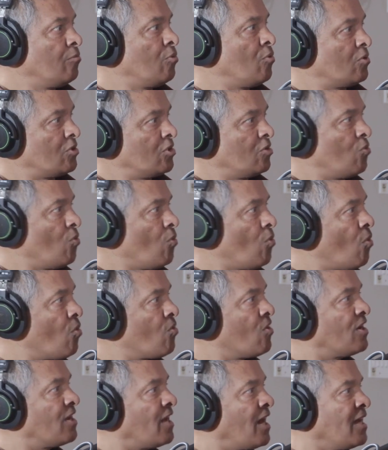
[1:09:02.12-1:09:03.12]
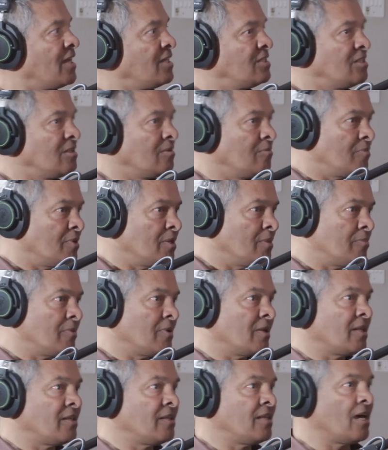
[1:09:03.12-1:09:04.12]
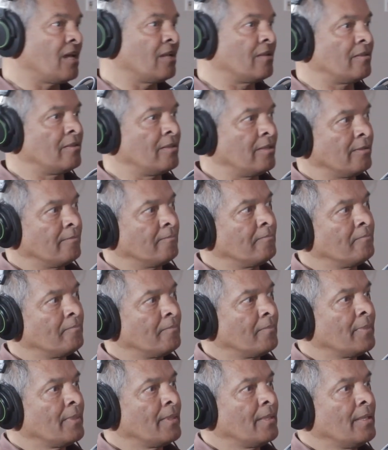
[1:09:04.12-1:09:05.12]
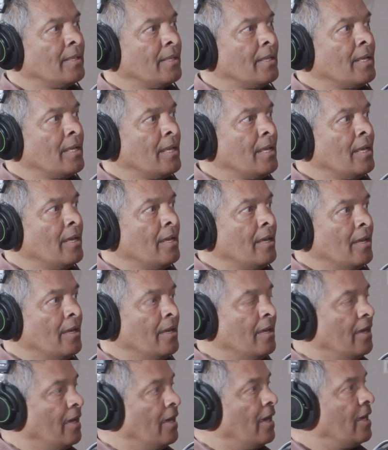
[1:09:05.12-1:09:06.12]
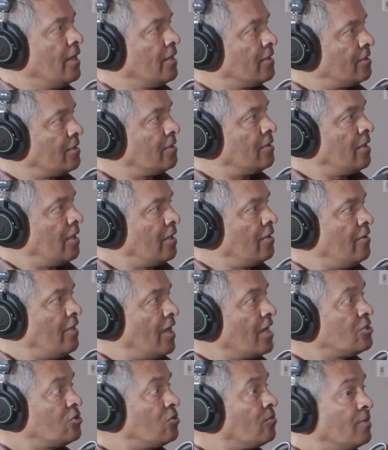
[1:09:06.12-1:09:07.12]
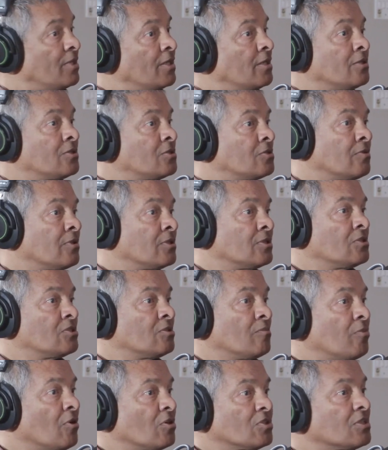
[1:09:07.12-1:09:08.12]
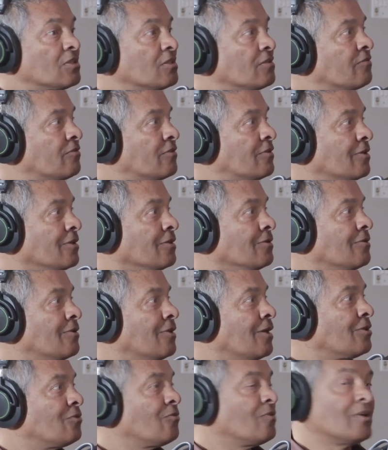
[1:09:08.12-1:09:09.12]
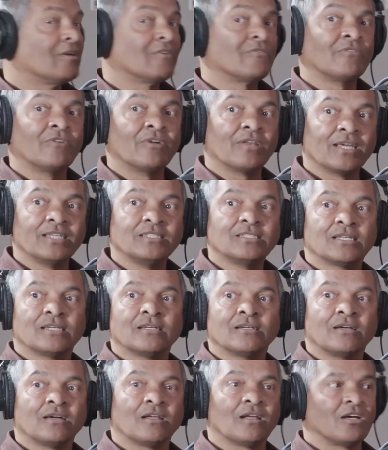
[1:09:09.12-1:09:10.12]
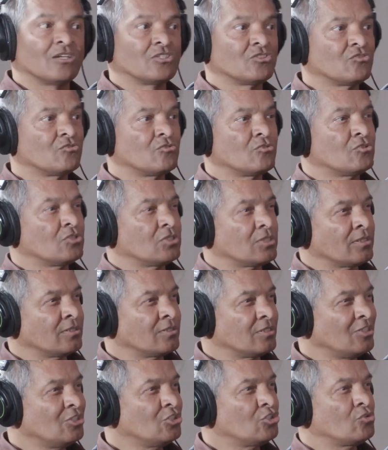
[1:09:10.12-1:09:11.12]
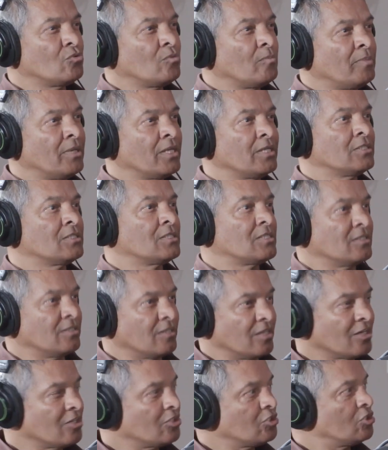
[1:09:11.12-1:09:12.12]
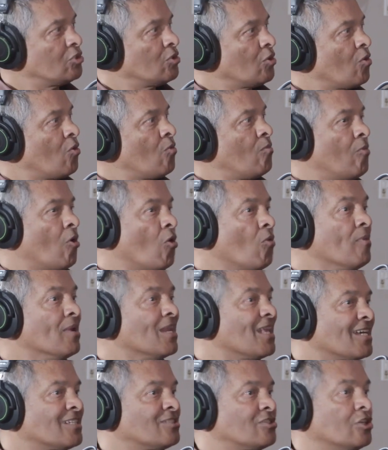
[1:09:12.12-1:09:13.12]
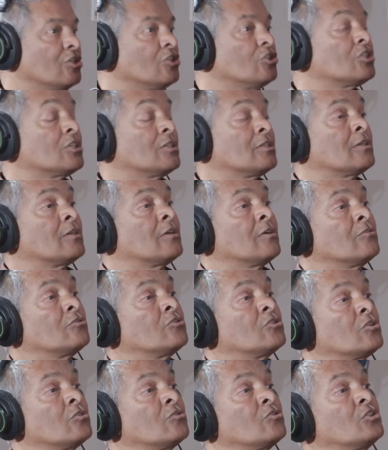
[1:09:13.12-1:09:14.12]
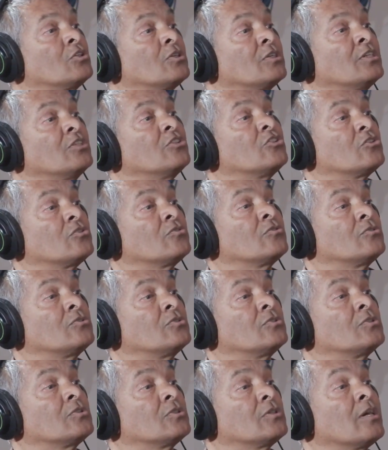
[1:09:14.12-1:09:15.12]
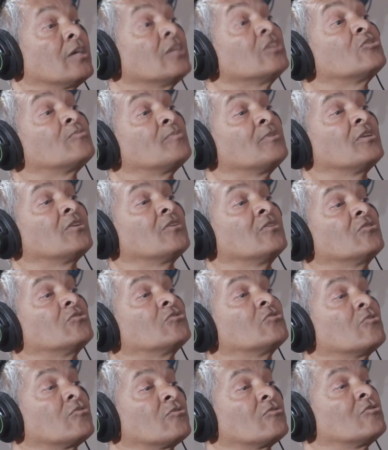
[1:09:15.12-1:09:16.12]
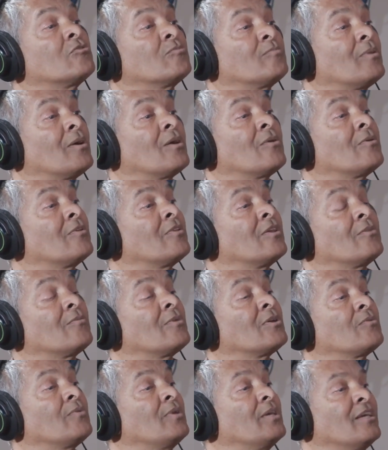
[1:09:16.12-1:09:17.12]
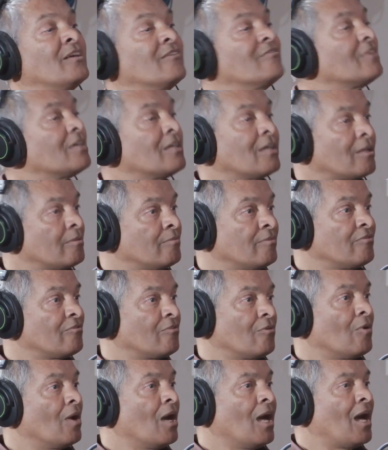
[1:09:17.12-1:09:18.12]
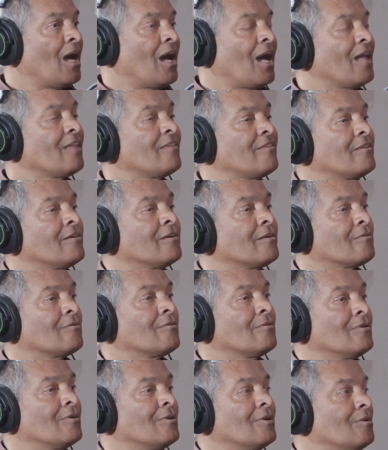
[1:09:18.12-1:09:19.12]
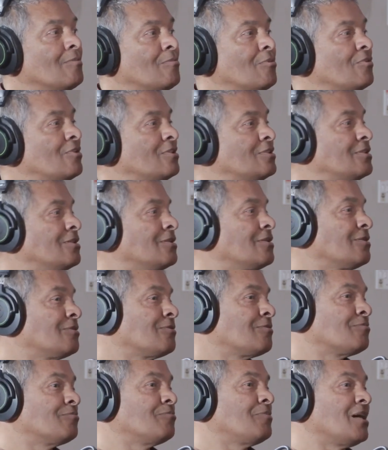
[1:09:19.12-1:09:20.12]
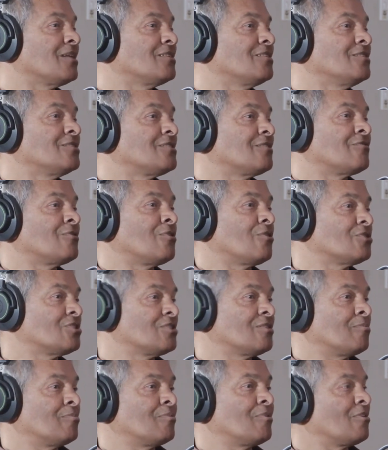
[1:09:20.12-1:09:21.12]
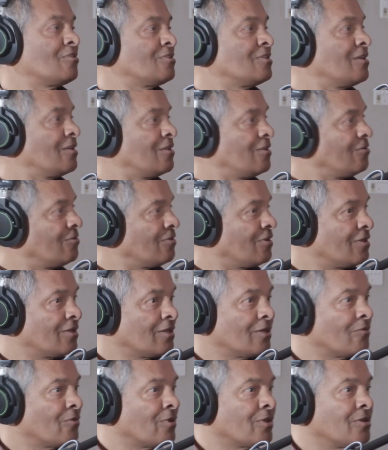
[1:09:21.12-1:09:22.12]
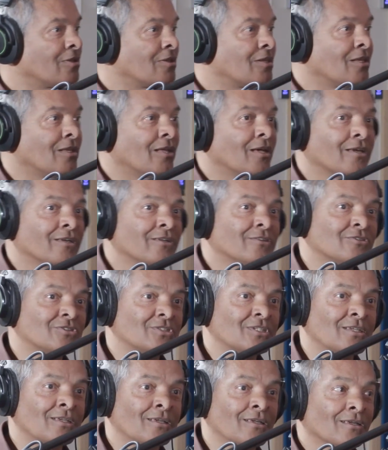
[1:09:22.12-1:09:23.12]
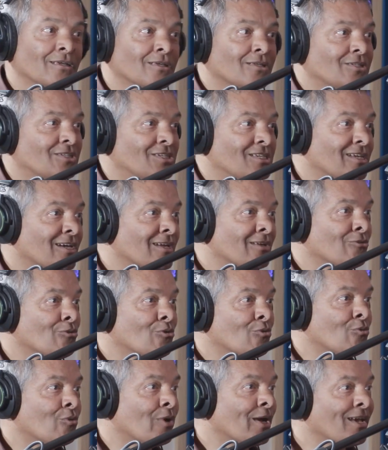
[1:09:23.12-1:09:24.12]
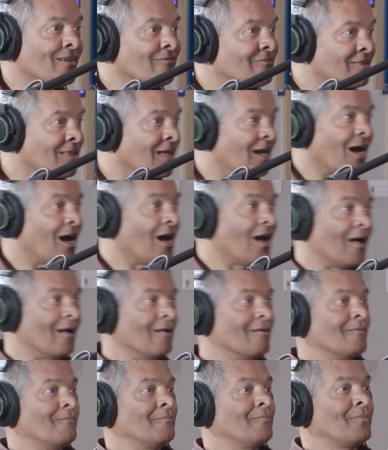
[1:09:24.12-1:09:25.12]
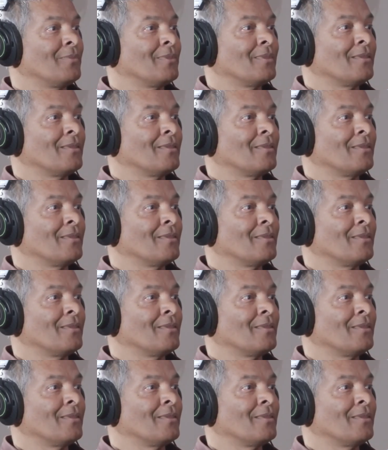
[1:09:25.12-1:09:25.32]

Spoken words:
important, organizing people and that thing. And that to me is what is a positive thing, that we have greater grassroots and issue-based and NGO mobilization around social issues and speaking truth to power than what we ever had before. I think political parties have lost the plot. I don't care whether they're ANC, DA or wherever they are. Indeed.